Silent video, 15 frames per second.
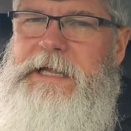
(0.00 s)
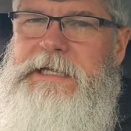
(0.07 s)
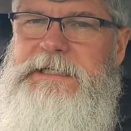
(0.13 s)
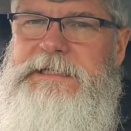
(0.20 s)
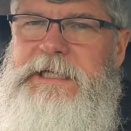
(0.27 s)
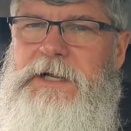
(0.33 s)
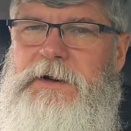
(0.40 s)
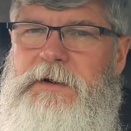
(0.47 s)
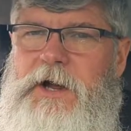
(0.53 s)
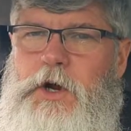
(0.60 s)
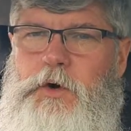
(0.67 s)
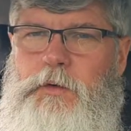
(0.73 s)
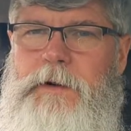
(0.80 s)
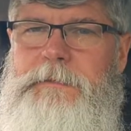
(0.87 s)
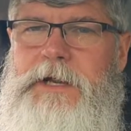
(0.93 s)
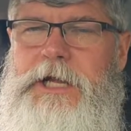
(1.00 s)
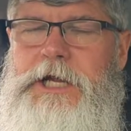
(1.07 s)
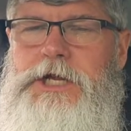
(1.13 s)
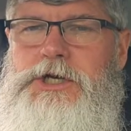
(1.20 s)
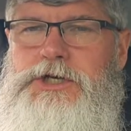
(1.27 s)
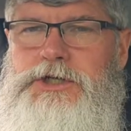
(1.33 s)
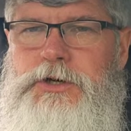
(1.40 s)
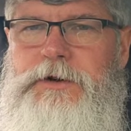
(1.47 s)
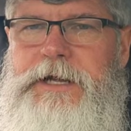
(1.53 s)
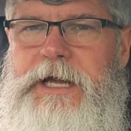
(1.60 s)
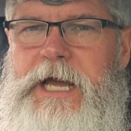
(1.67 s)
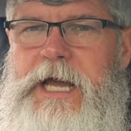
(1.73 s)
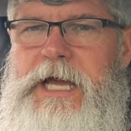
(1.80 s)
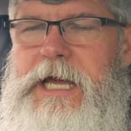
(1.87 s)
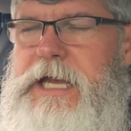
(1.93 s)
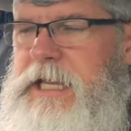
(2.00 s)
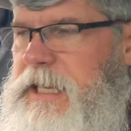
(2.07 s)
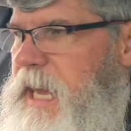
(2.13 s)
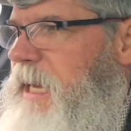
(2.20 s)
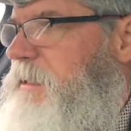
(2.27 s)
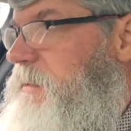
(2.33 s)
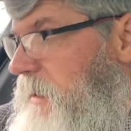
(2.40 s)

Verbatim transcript: to consider a criminal injuria case